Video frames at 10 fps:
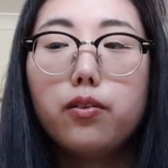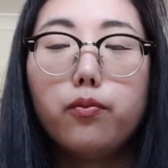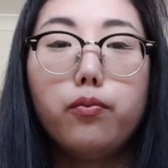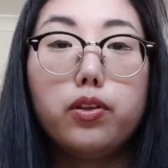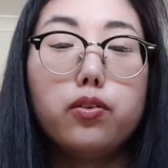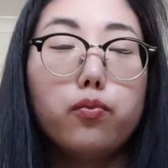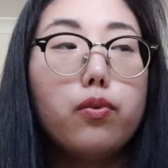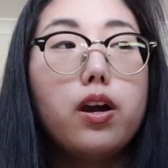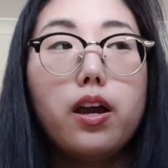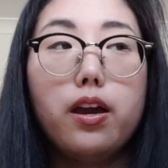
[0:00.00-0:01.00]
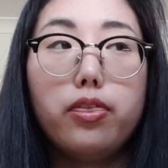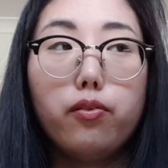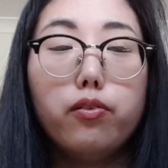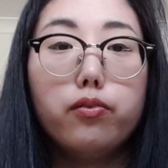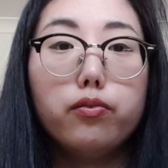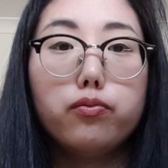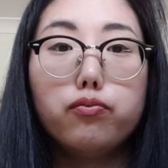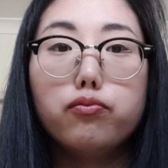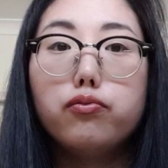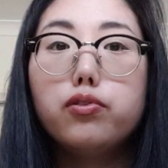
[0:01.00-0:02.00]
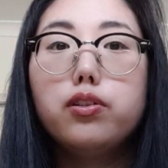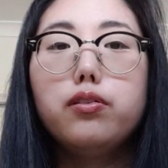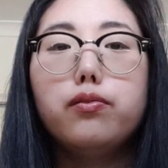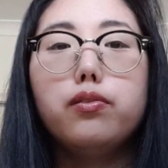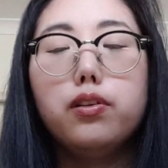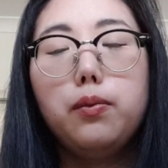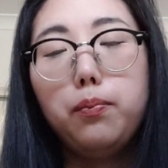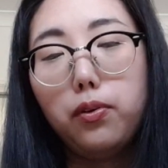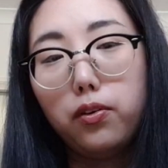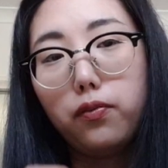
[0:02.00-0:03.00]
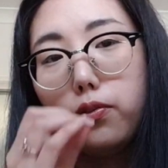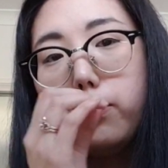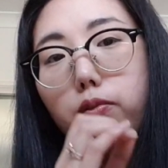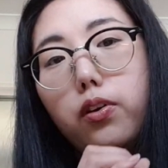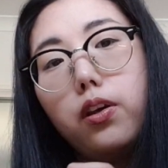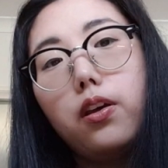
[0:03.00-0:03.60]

which is why I thought it was really, really beautiful